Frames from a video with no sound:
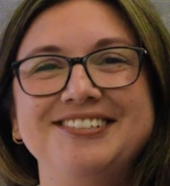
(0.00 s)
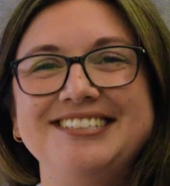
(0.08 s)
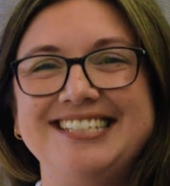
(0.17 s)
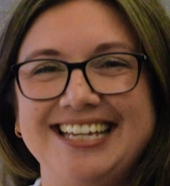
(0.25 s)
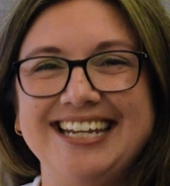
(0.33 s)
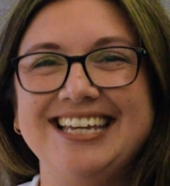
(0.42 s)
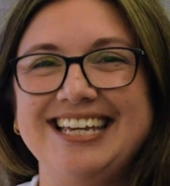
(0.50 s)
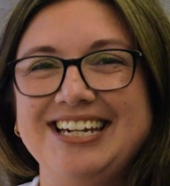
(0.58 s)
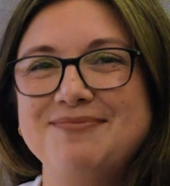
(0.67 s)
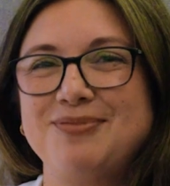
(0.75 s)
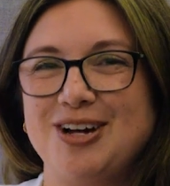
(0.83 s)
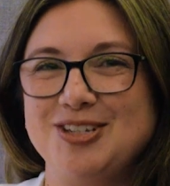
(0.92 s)
Your
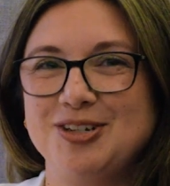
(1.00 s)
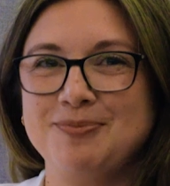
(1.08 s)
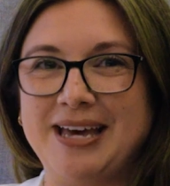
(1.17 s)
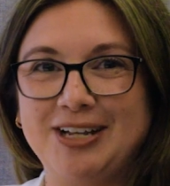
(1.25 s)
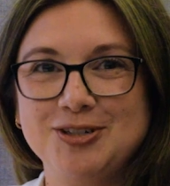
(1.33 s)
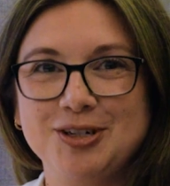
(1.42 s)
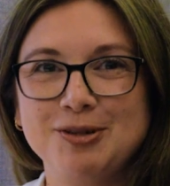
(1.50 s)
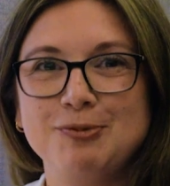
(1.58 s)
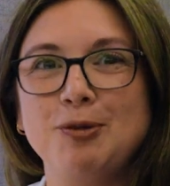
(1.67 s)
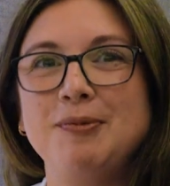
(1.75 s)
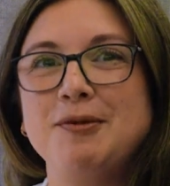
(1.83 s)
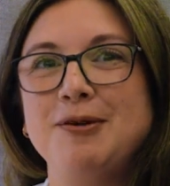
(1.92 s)
dedicated project manager
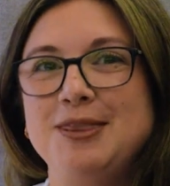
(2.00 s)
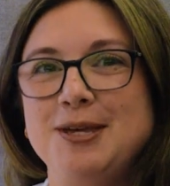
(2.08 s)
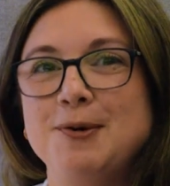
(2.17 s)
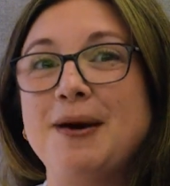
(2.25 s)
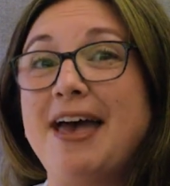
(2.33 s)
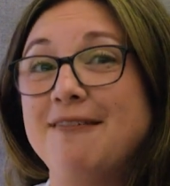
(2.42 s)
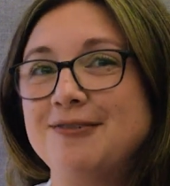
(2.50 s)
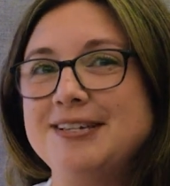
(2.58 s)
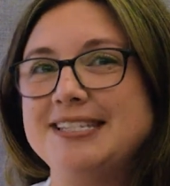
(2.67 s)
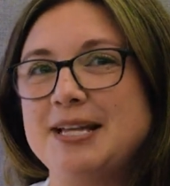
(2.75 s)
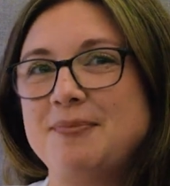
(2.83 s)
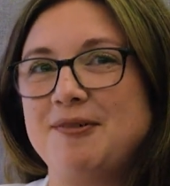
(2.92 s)
will be with you every
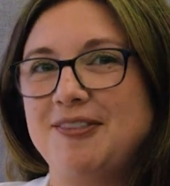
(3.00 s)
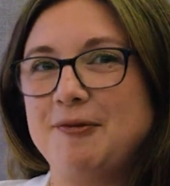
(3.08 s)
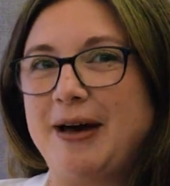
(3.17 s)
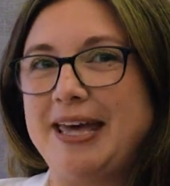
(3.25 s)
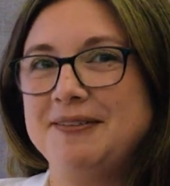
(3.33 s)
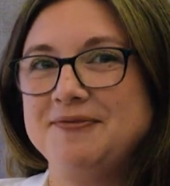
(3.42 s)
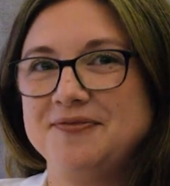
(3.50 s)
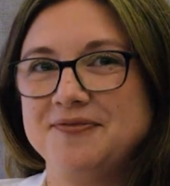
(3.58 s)
step of the way.